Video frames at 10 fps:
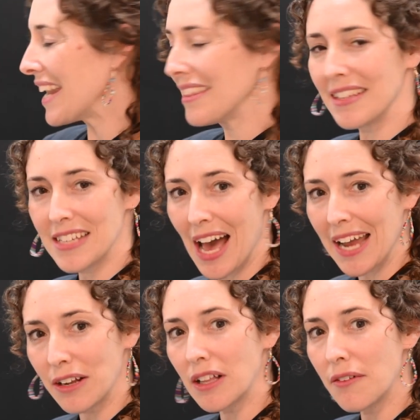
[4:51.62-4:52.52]
edit the
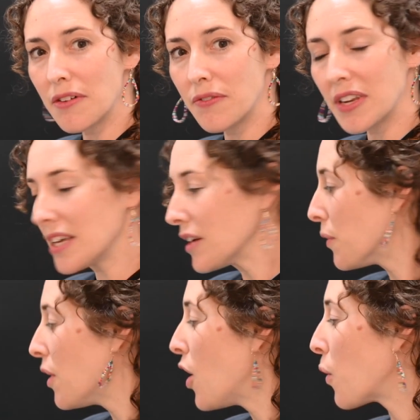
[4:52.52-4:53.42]
title of the
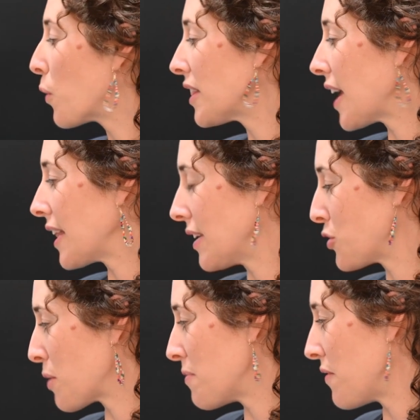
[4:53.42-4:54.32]
video or lightly
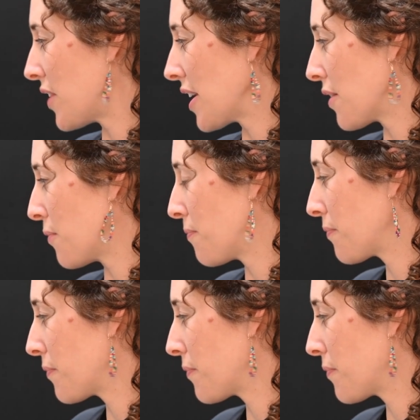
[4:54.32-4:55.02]
trim the video.